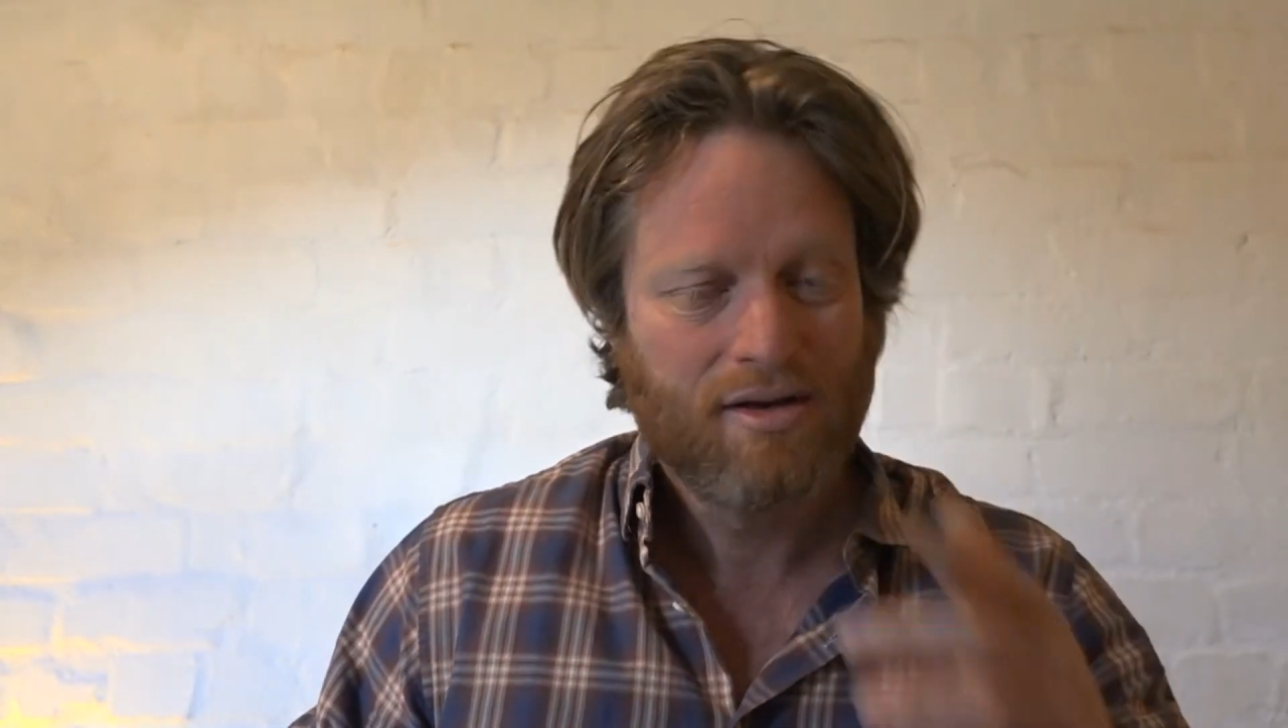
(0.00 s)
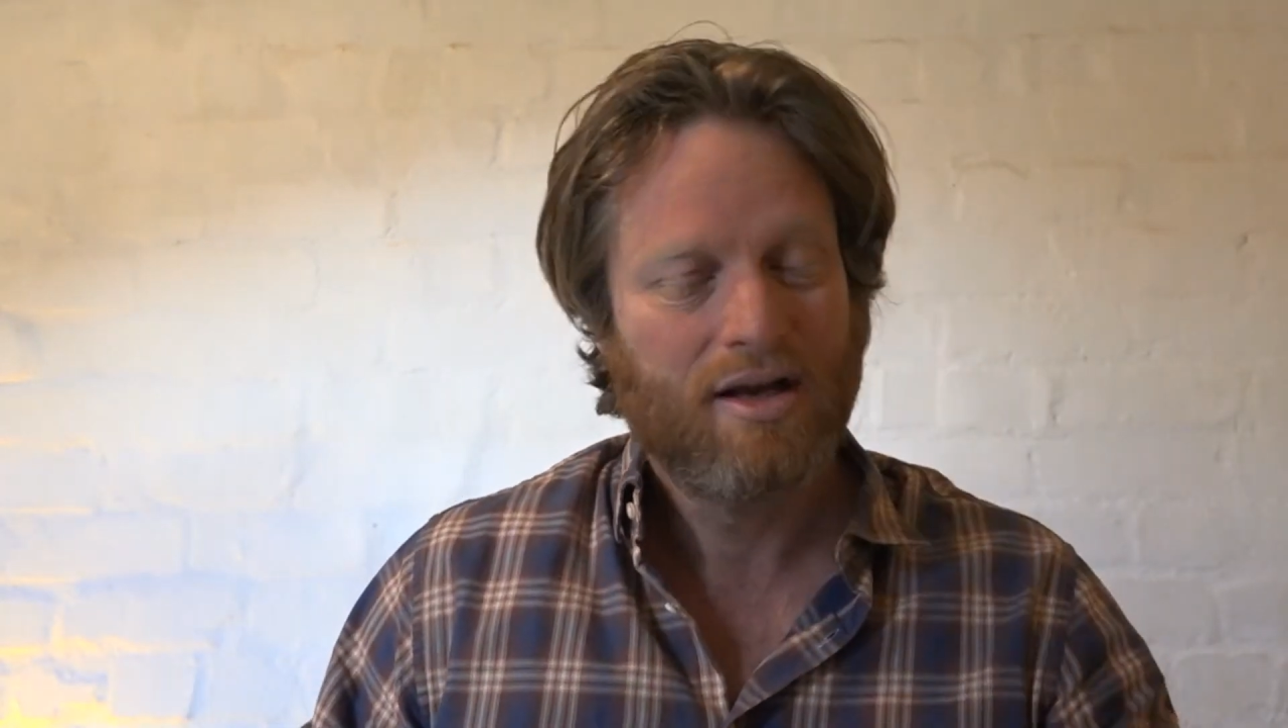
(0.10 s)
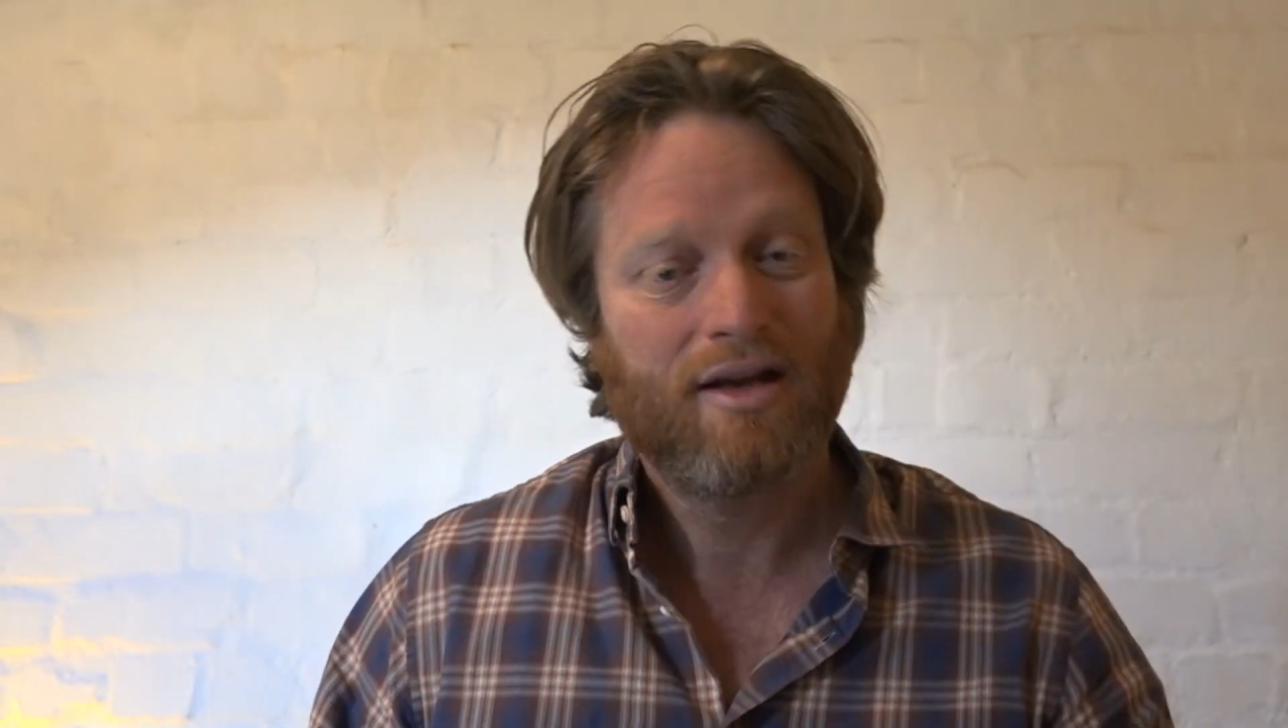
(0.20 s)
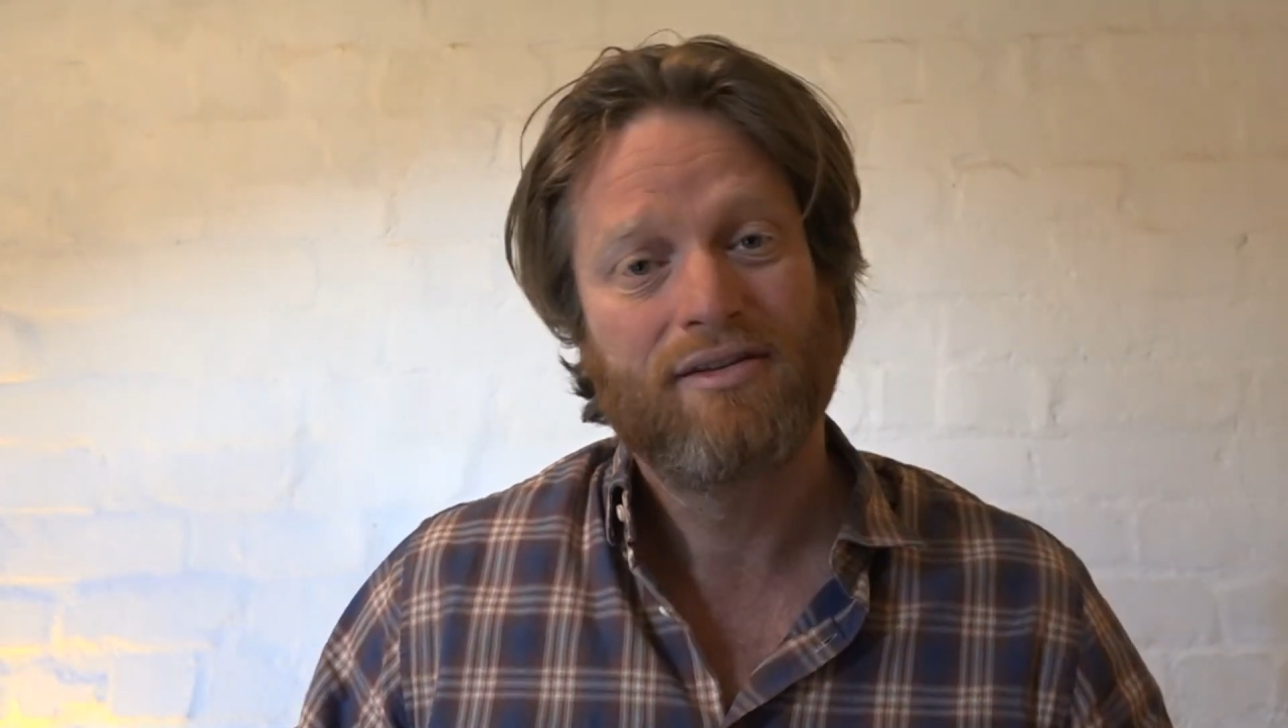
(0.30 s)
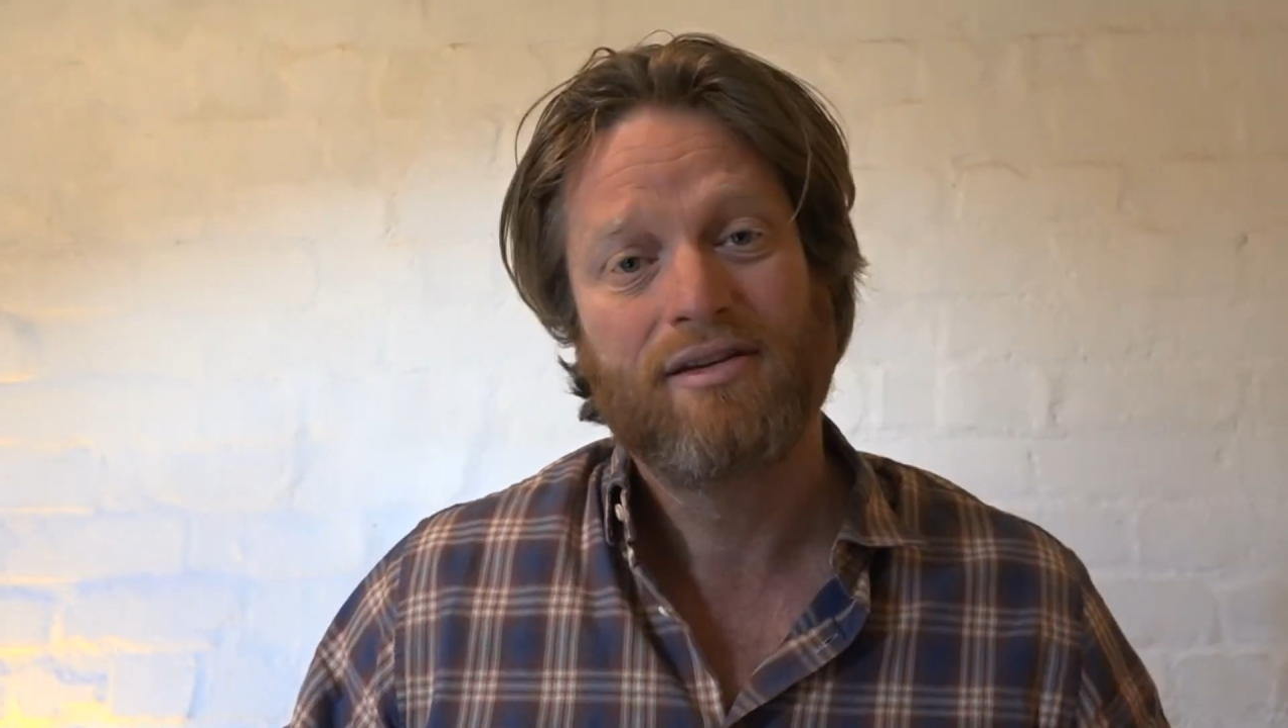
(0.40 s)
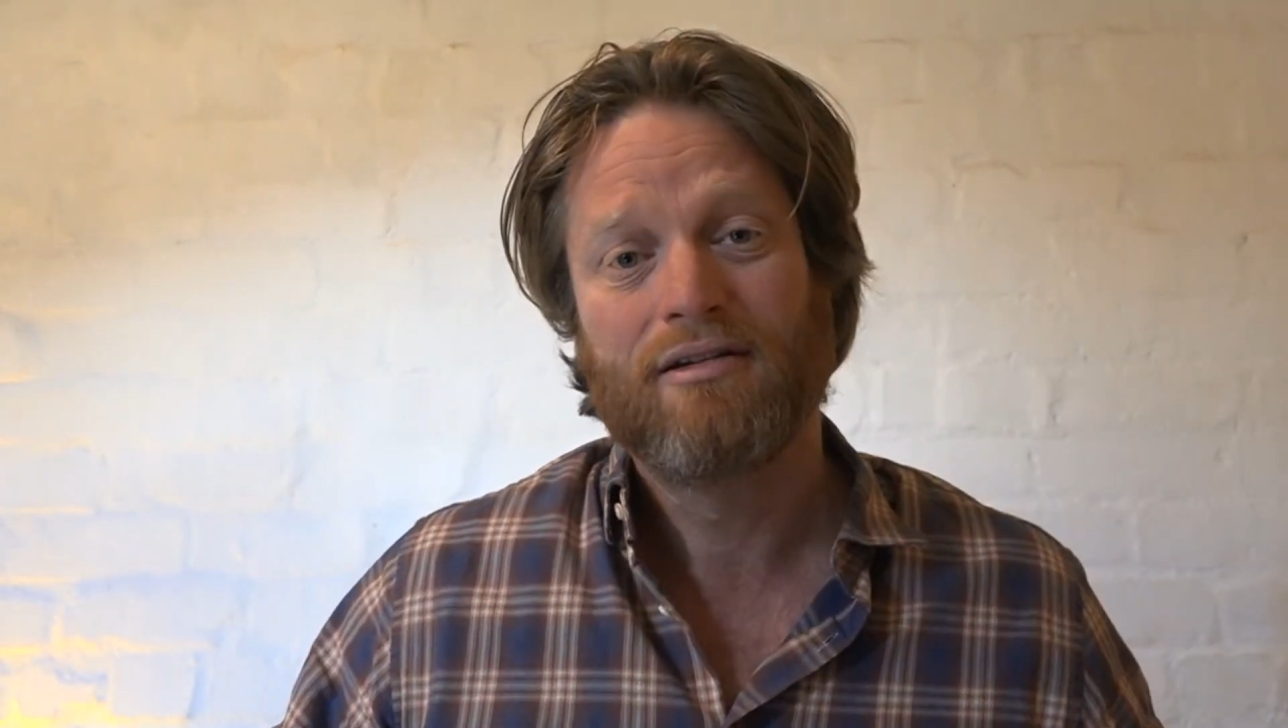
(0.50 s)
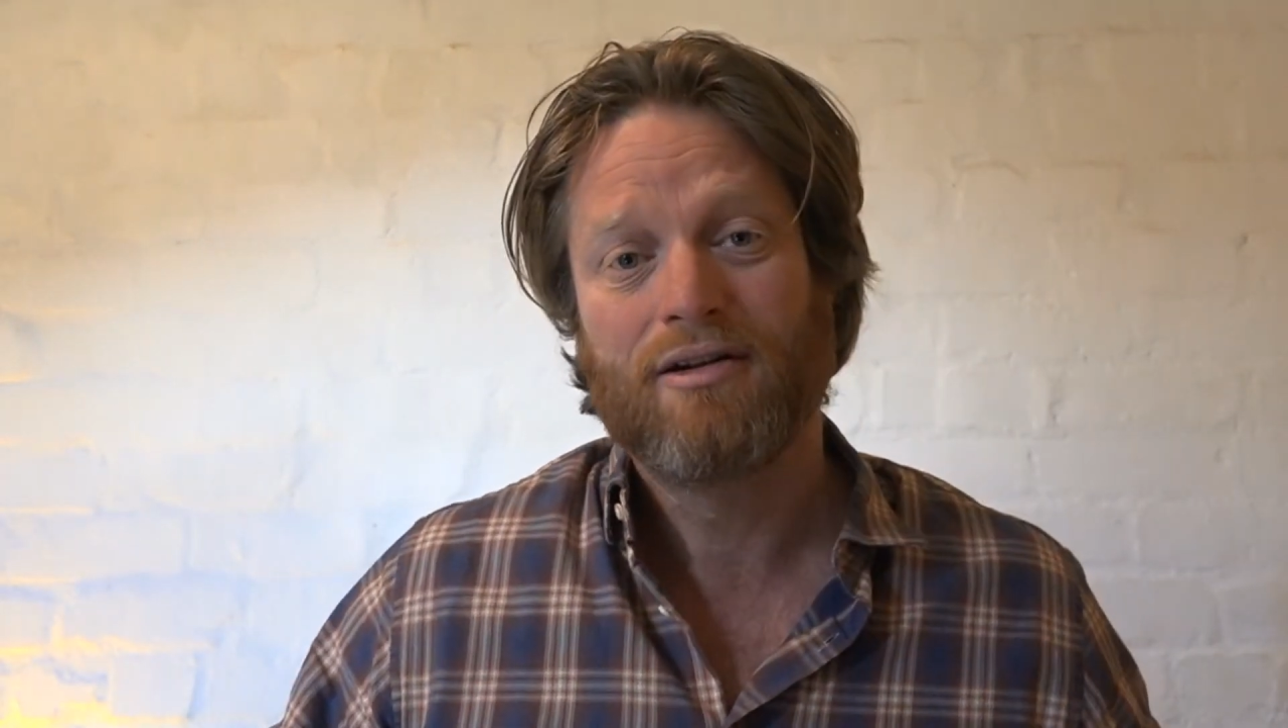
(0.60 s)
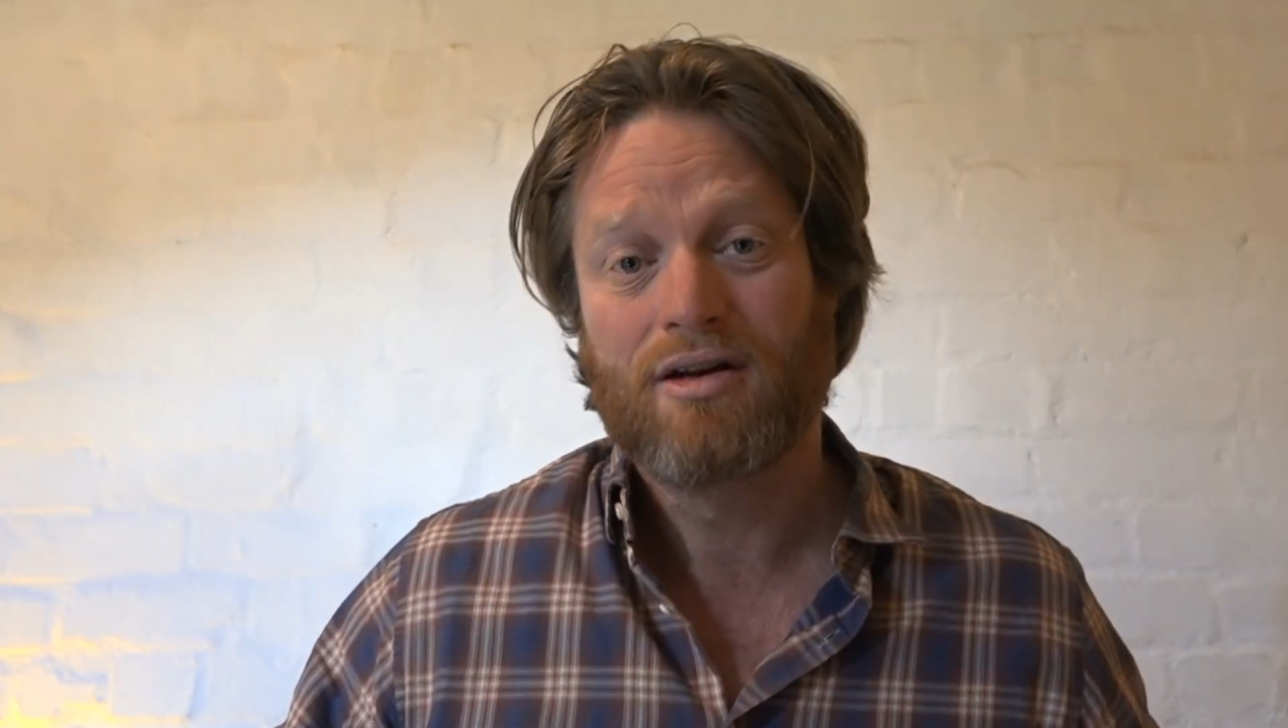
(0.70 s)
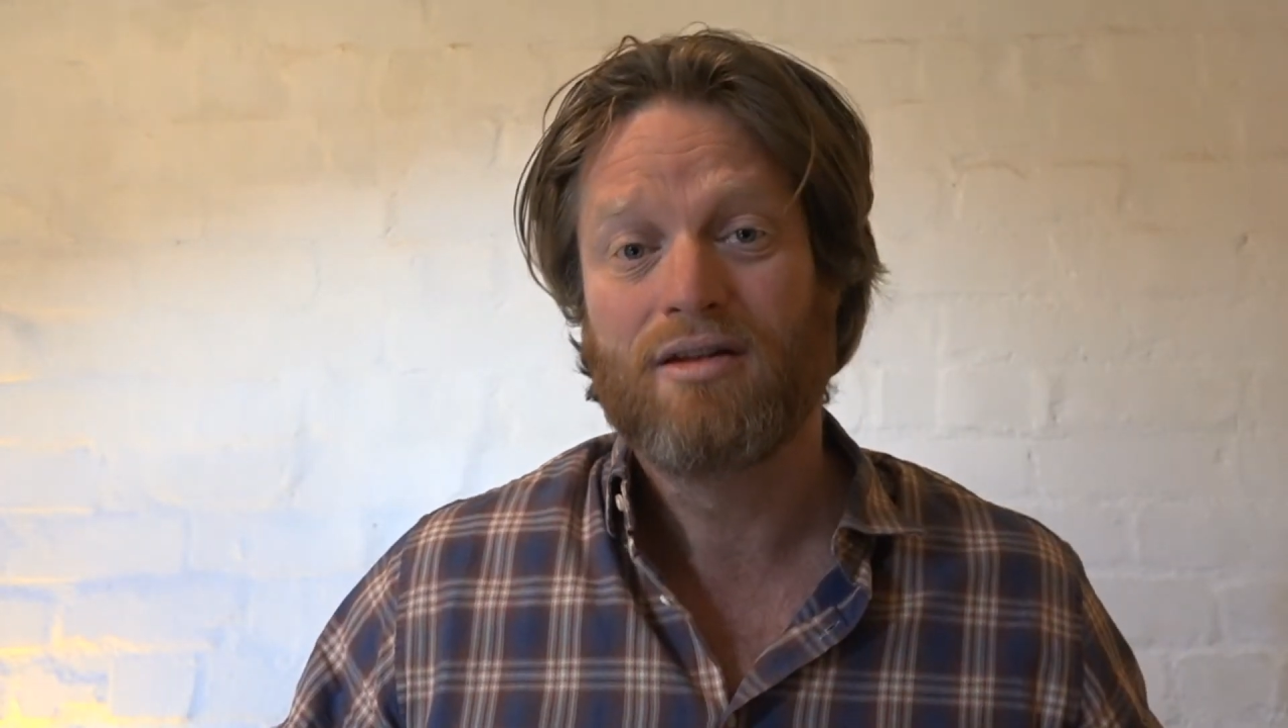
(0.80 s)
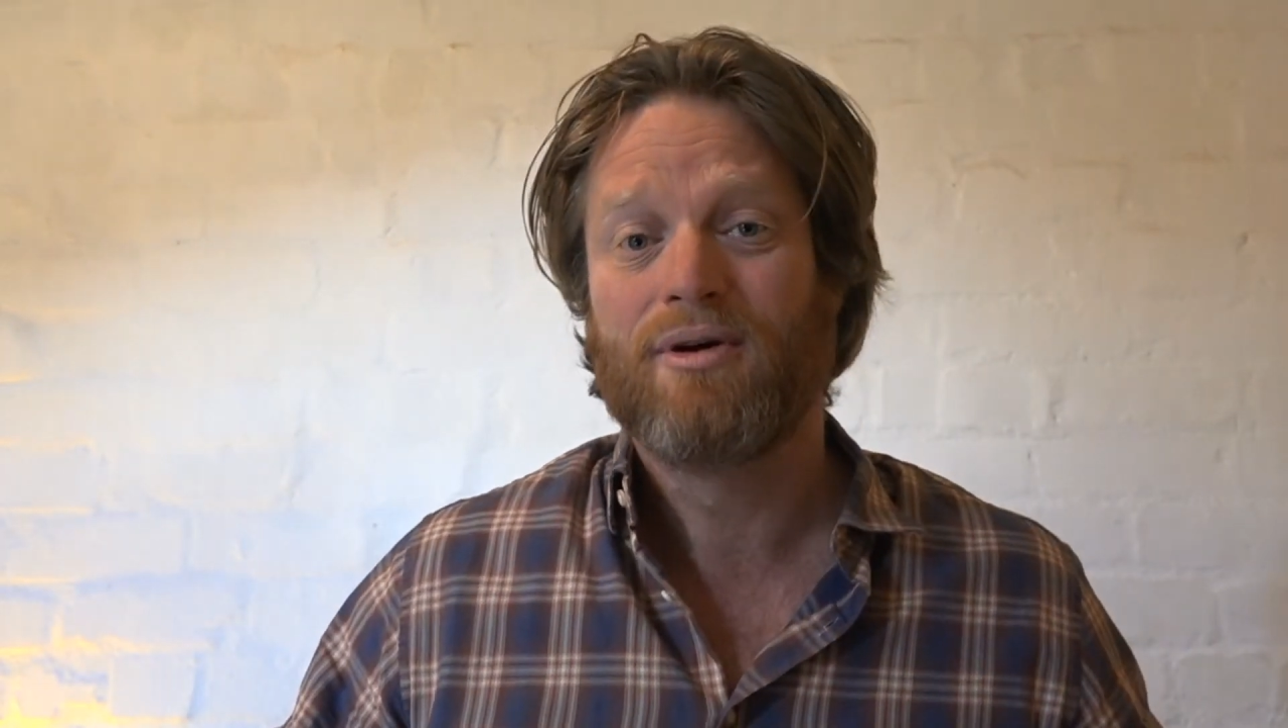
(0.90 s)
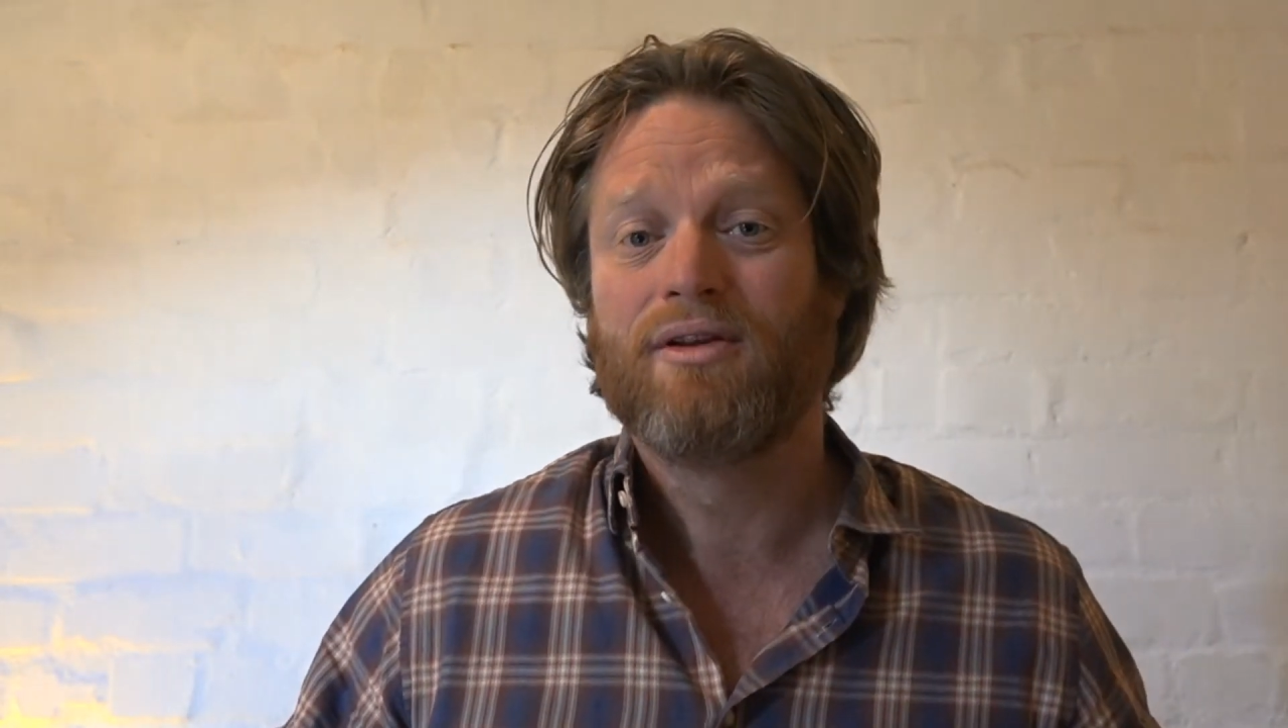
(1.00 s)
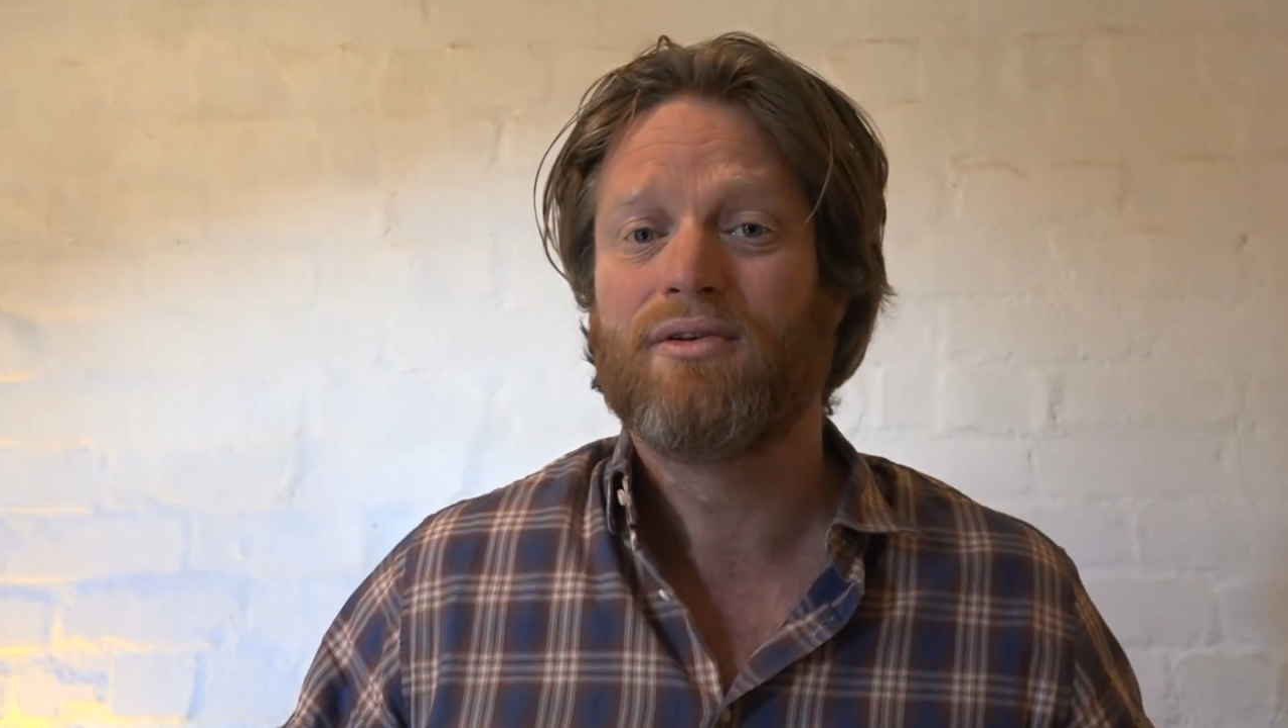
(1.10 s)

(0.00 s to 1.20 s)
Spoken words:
I see a lot of them on